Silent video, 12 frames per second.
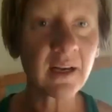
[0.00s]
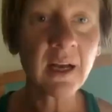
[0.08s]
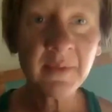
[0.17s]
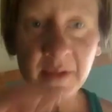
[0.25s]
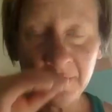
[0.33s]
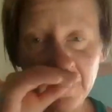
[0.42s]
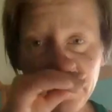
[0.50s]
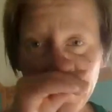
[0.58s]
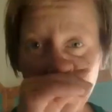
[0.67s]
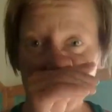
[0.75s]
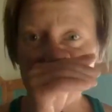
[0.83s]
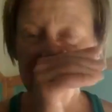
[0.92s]
I mean,
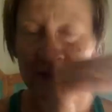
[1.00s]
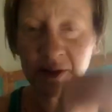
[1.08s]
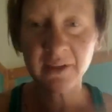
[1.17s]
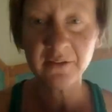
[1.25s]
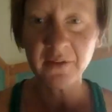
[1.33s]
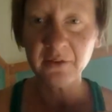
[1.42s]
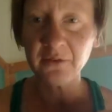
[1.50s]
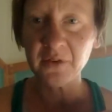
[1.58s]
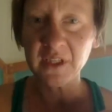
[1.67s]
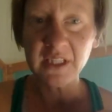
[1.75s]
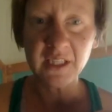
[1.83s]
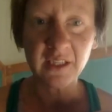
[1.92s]
folks can certainly feel
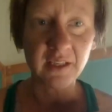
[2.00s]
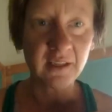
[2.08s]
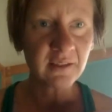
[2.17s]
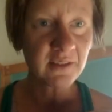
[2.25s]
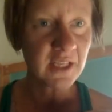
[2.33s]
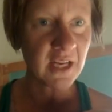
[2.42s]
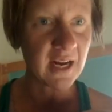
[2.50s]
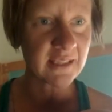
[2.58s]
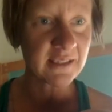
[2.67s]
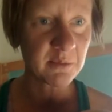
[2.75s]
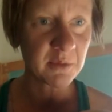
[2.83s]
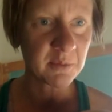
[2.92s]
free to
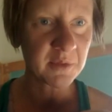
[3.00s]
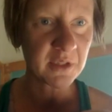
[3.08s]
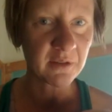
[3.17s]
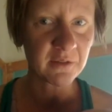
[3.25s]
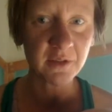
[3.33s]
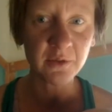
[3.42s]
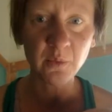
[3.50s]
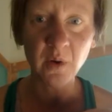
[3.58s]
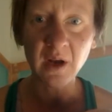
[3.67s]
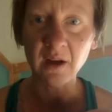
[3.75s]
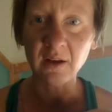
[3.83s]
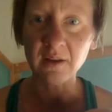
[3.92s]
ask them themselves as
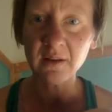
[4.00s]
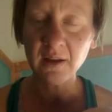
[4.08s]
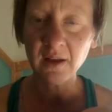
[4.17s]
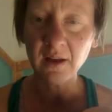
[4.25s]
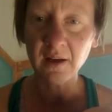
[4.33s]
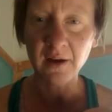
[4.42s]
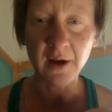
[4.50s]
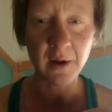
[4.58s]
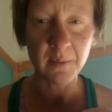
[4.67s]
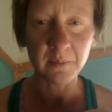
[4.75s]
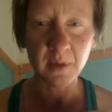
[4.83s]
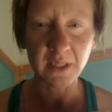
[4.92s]
well.
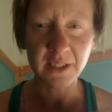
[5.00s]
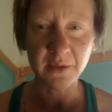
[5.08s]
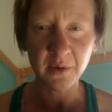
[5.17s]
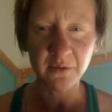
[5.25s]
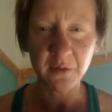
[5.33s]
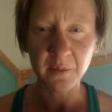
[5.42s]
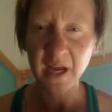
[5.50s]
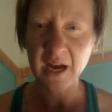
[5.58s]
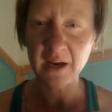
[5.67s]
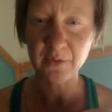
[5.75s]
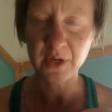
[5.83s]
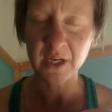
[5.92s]
I see one from
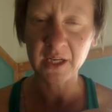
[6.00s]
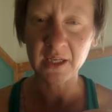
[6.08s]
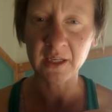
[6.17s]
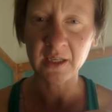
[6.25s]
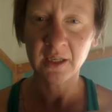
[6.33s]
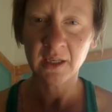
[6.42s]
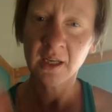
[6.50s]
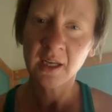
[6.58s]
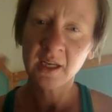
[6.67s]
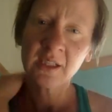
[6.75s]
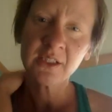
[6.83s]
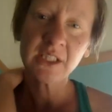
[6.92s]
Catherine.
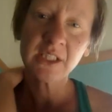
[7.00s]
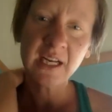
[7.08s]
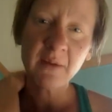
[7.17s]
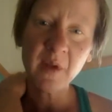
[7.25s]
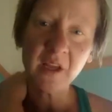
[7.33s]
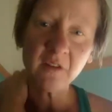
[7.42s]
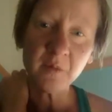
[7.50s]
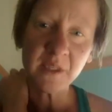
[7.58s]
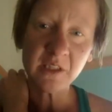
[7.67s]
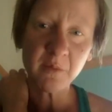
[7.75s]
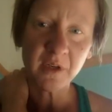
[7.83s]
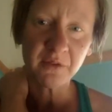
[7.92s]
She said, I may have
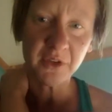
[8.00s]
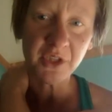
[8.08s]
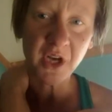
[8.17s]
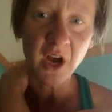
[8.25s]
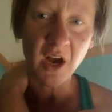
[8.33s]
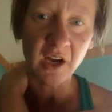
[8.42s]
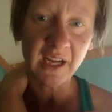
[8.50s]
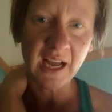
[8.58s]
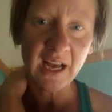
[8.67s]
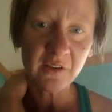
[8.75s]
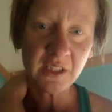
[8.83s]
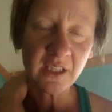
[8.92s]
missed a bit of your talk.
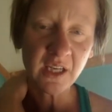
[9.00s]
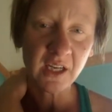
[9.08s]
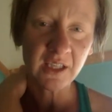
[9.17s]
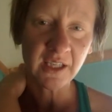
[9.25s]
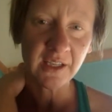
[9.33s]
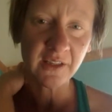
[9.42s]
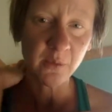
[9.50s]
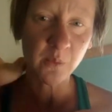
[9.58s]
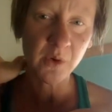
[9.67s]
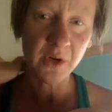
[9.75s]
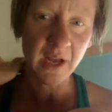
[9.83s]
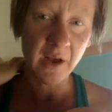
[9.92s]
How did Gandhi get the
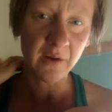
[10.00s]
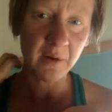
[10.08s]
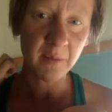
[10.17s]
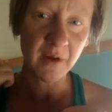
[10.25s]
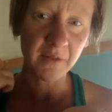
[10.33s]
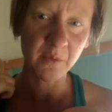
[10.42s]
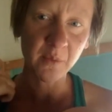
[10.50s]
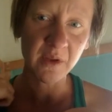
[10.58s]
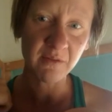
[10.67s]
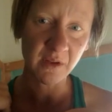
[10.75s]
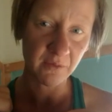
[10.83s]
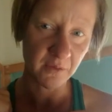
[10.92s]
word out about the
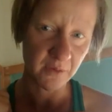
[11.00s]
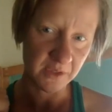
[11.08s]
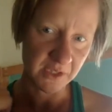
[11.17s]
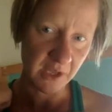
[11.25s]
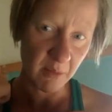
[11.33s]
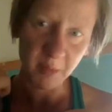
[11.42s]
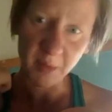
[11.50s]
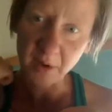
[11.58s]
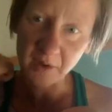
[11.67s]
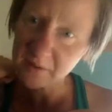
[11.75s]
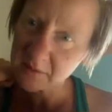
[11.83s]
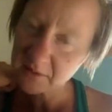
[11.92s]
weaving, for
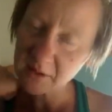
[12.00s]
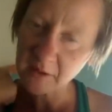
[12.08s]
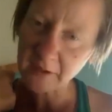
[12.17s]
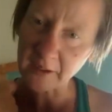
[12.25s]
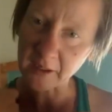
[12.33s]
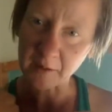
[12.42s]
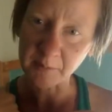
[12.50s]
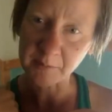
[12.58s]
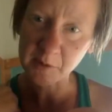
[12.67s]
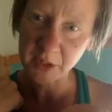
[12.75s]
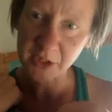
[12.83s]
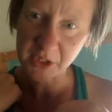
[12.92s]
example?
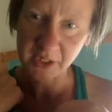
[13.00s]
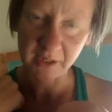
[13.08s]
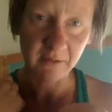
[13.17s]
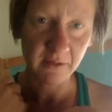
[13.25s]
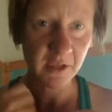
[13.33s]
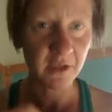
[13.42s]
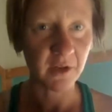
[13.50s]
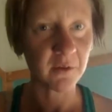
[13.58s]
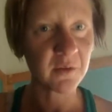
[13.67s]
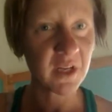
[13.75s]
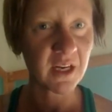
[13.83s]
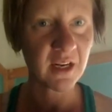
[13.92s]
Especially, in
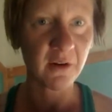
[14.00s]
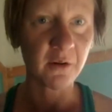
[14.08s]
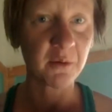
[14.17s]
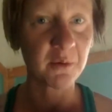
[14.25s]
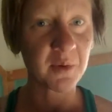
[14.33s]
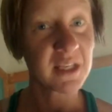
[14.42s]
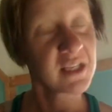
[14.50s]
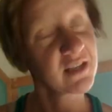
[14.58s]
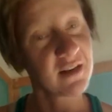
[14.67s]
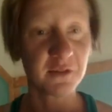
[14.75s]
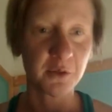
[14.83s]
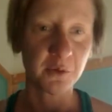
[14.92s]
an era where we didn't
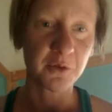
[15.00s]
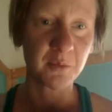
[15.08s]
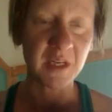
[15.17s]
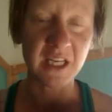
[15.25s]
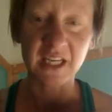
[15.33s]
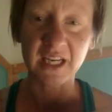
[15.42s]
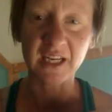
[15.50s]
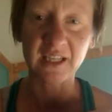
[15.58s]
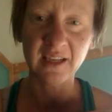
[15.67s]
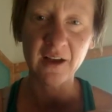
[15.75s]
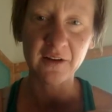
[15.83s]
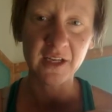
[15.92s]
have social media.
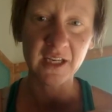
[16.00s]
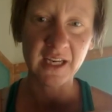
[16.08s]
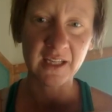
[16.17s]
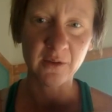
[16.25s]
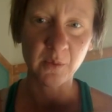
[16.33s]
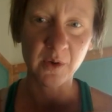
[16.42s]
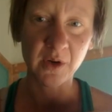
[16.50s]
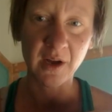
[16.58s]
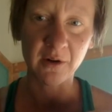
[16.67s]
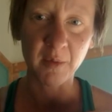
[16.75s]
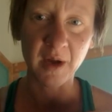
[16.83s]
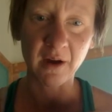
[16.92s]
How did he get the word
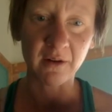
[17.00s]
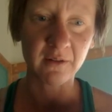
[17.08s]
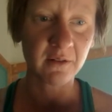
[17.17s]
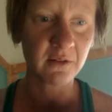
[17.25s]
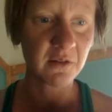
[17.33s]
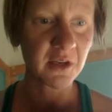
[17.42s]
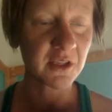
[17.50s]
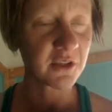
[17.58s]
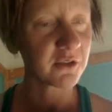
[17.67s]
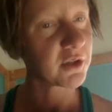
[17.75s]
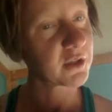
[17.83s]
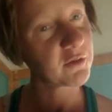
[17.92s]
out about his
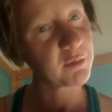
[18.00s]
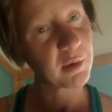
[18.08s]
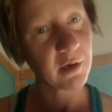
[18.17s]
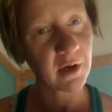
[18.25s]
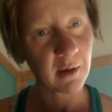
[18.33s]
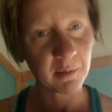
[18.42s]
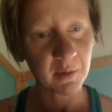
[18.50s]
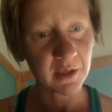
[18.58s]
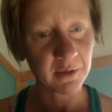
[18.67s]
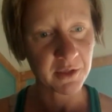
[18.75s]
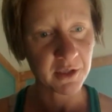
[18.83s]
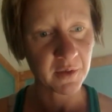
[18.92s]
constructive program and what he
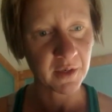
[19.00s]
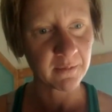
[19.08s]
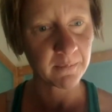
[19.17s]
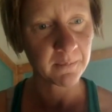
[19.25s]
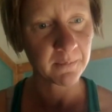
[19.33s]
was doing?